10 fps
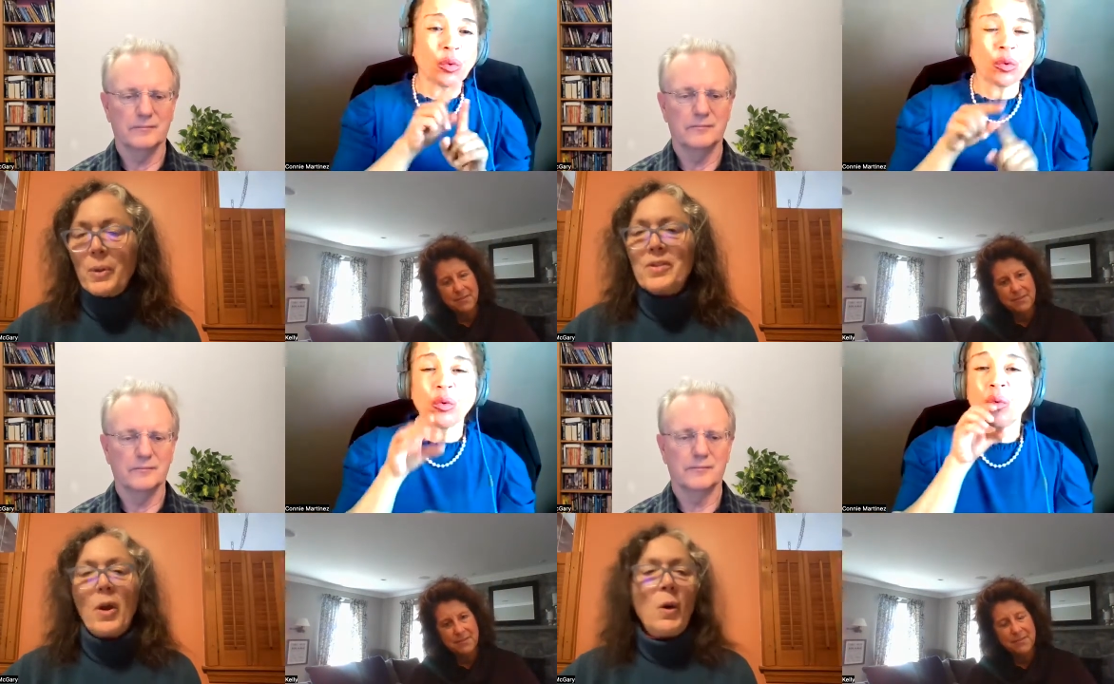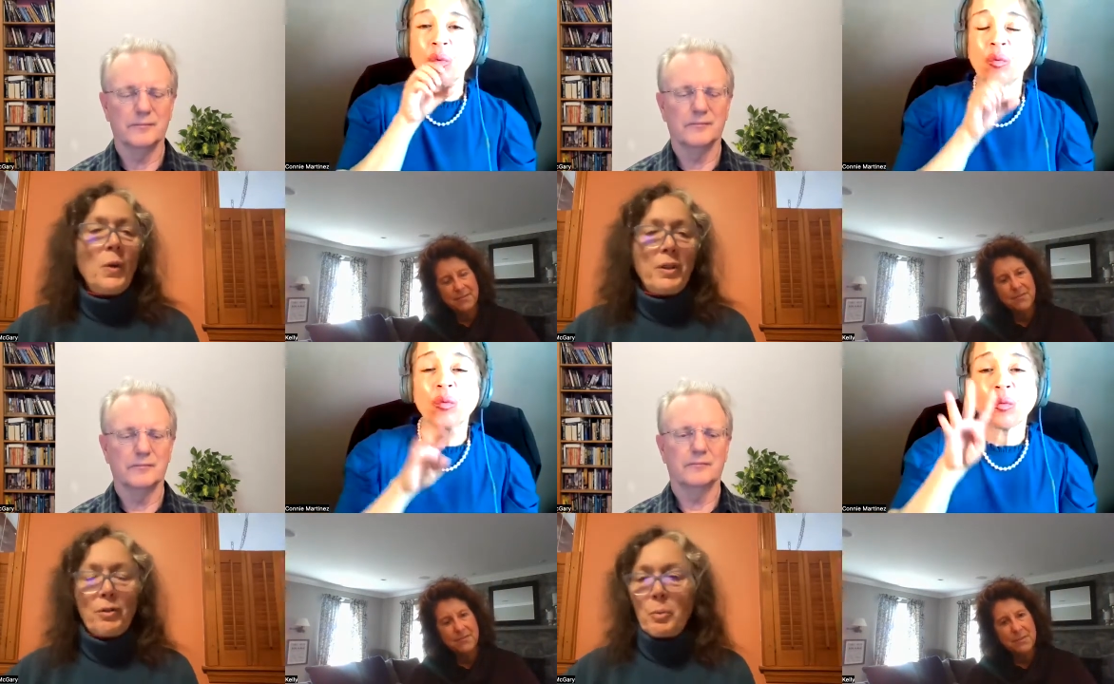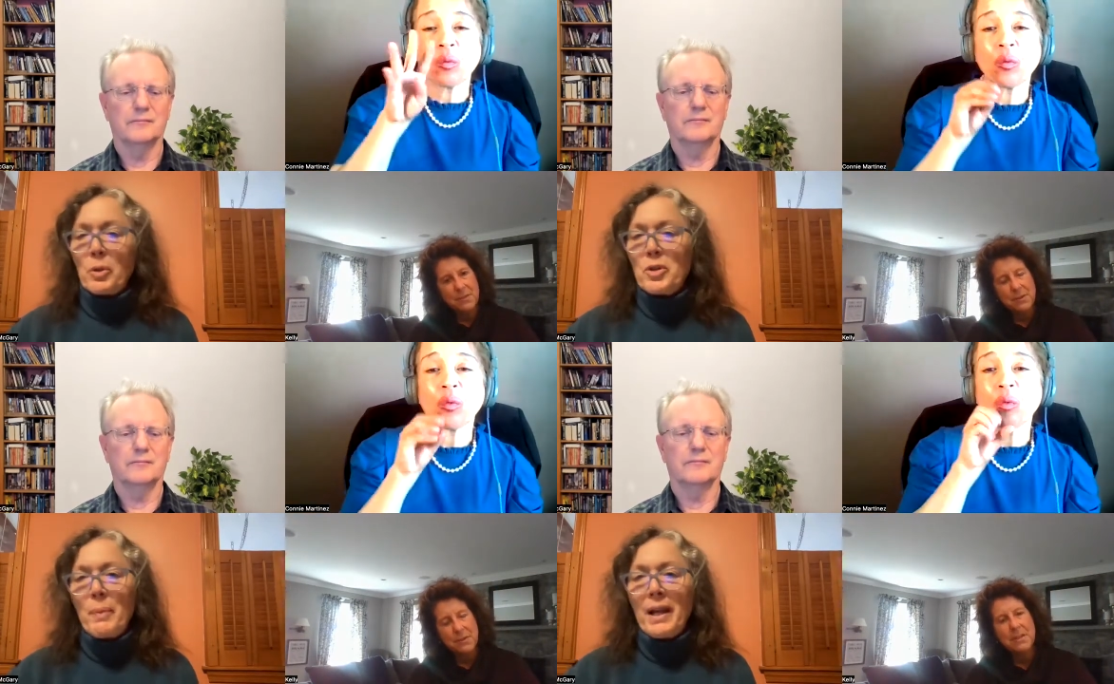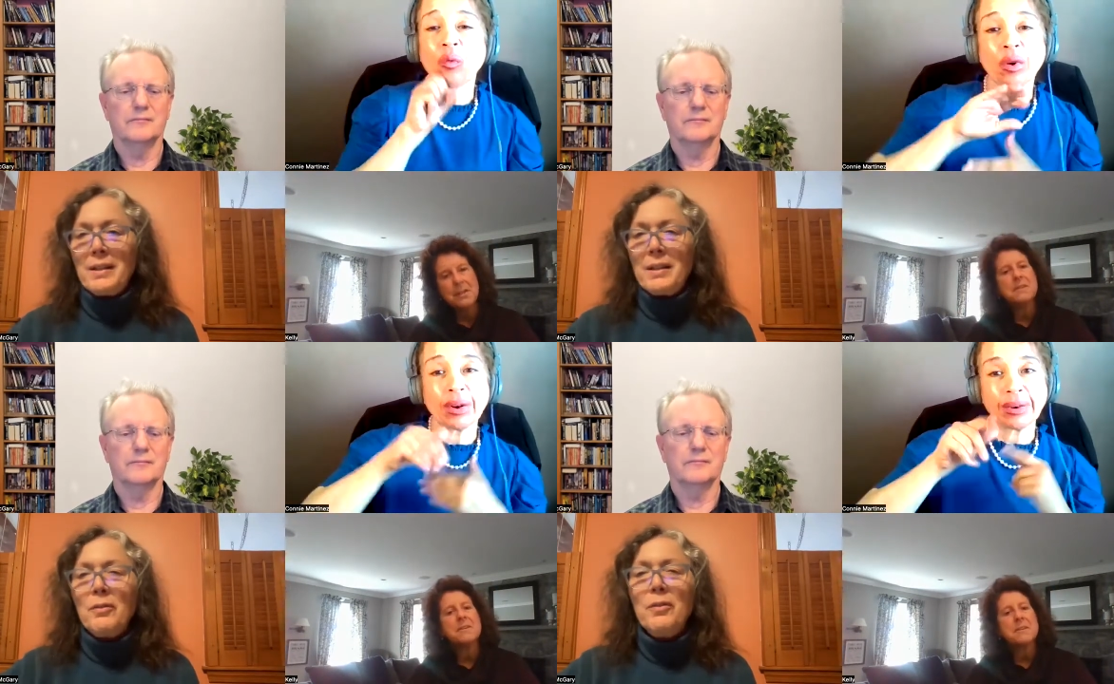Speaker 1: So it's a whole different so,
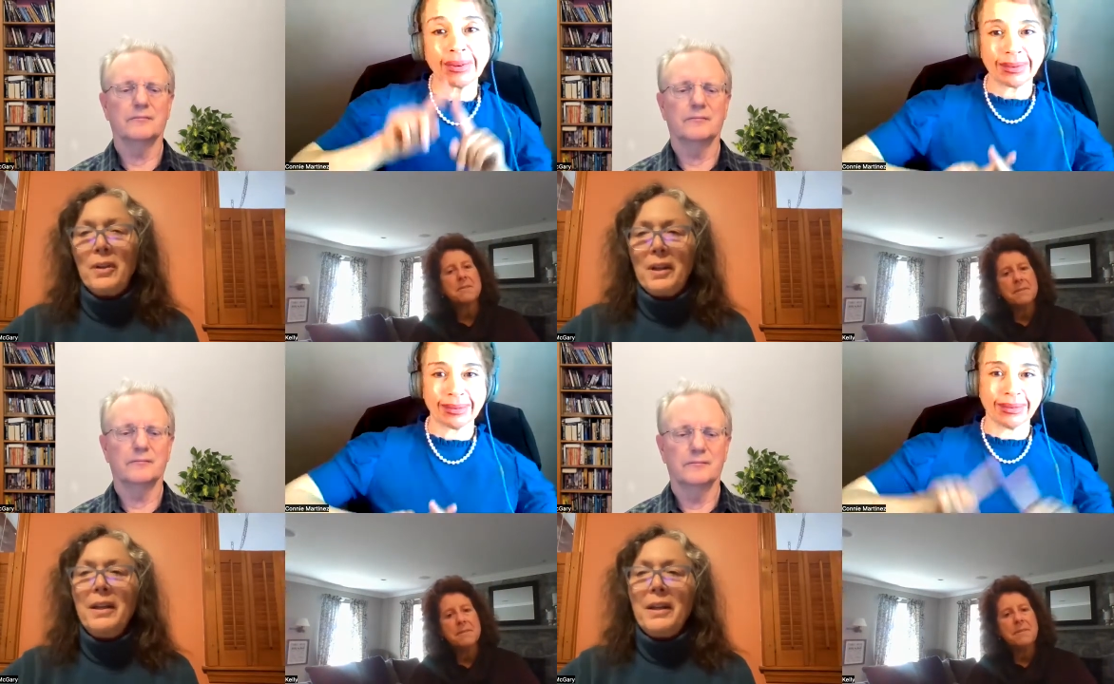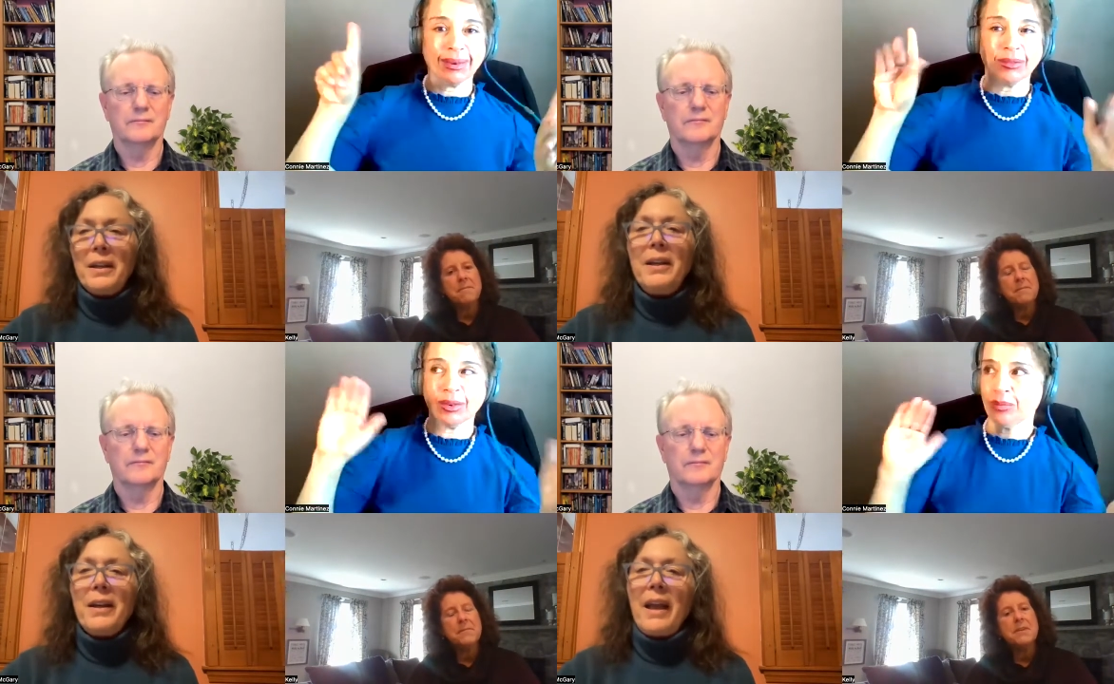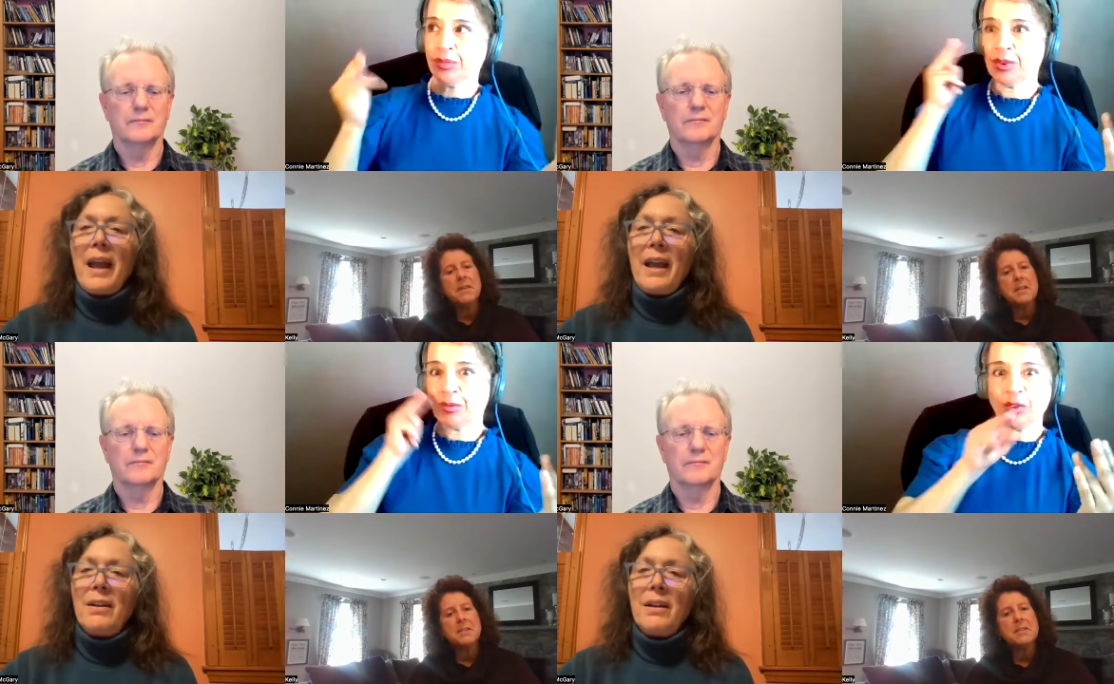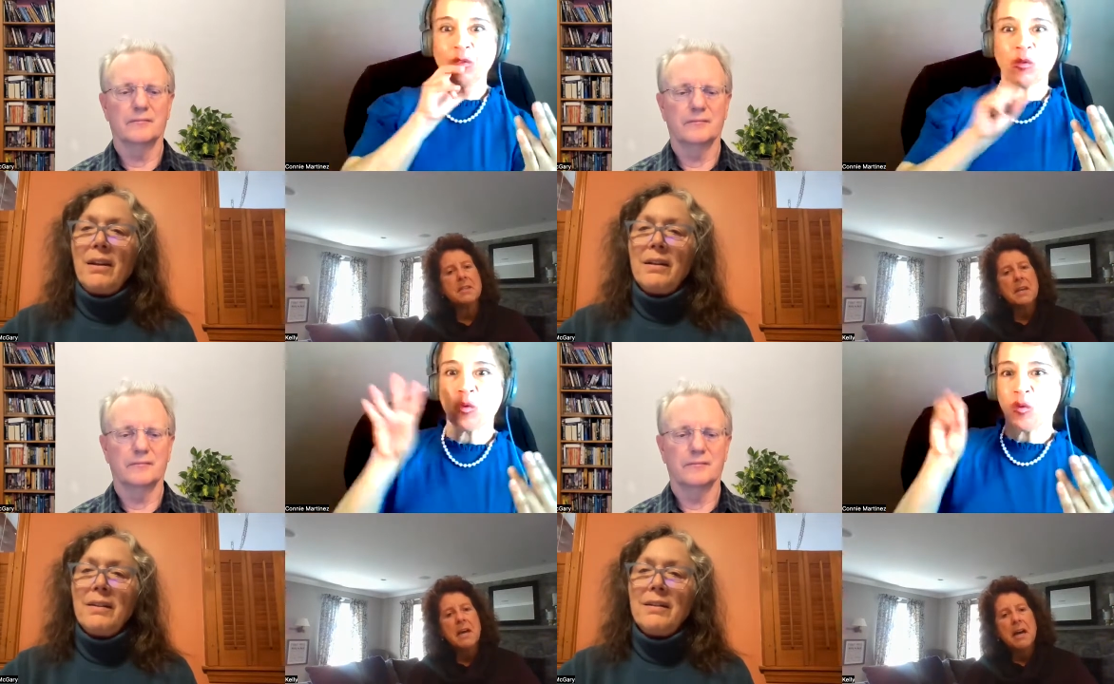perspective.
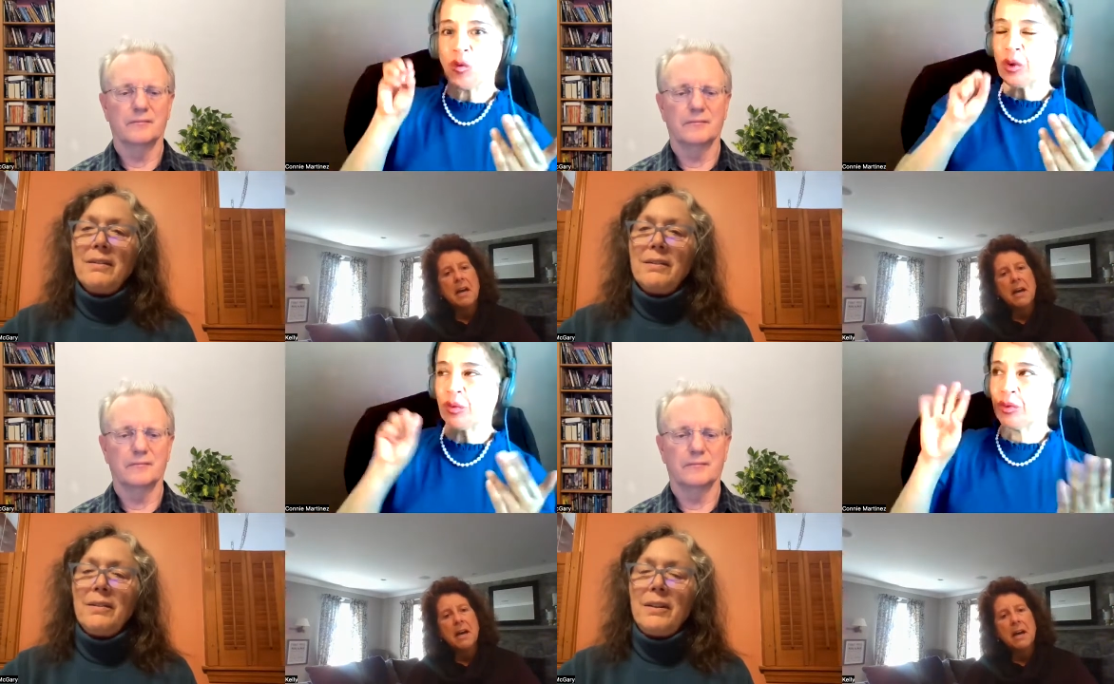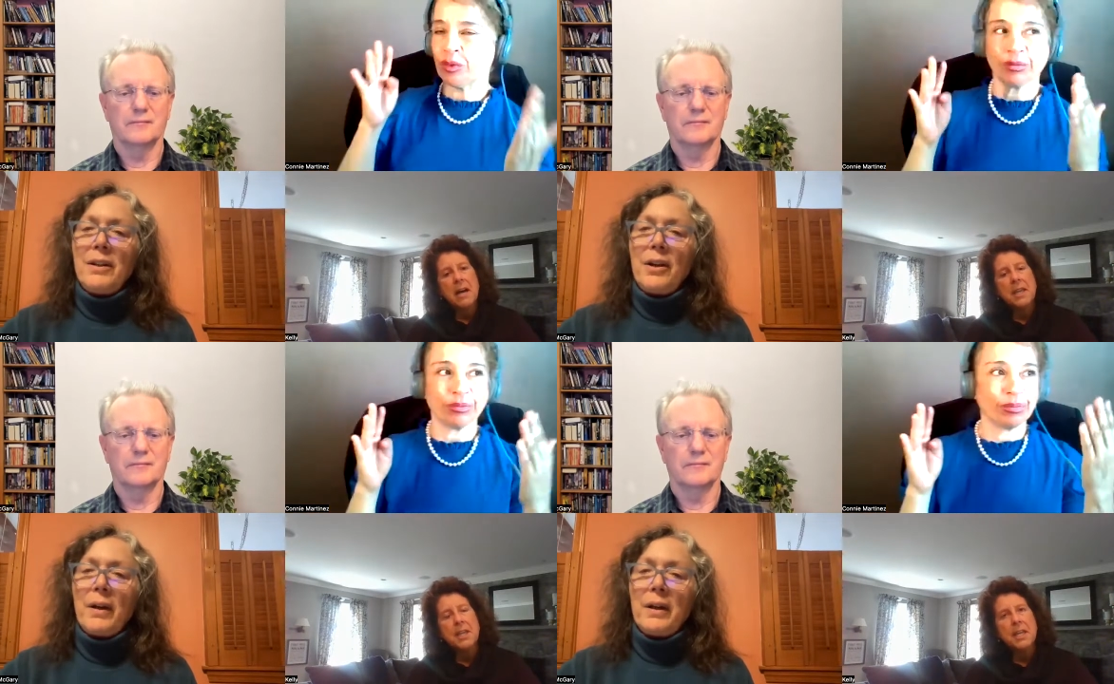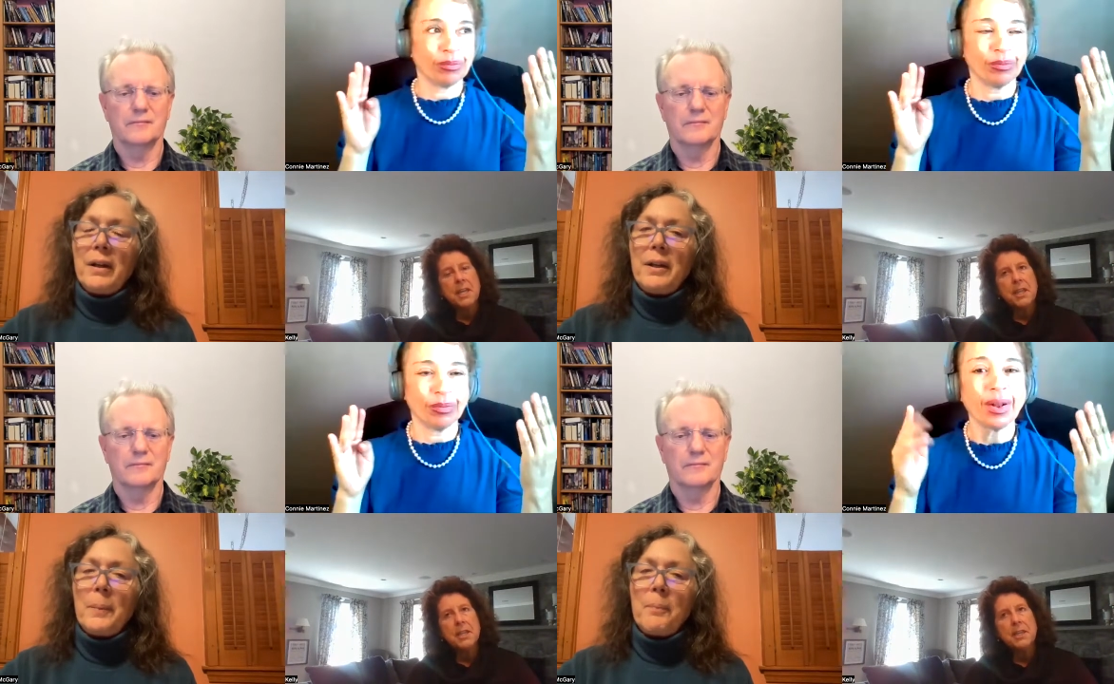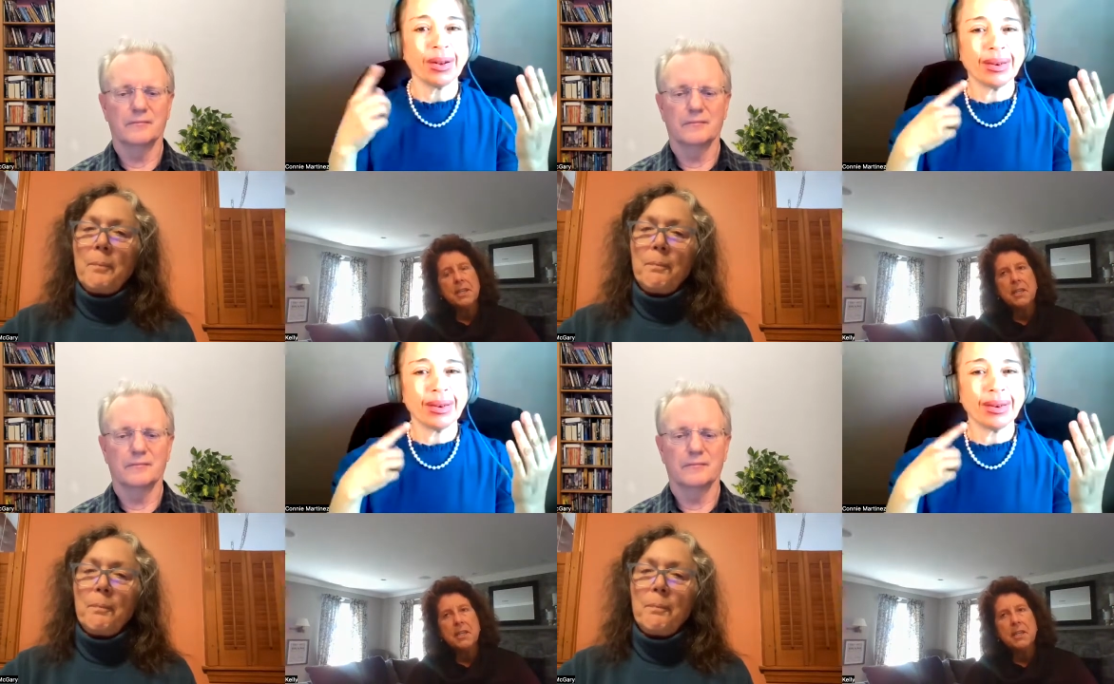
Speaker 2: Yes. I yeah. think that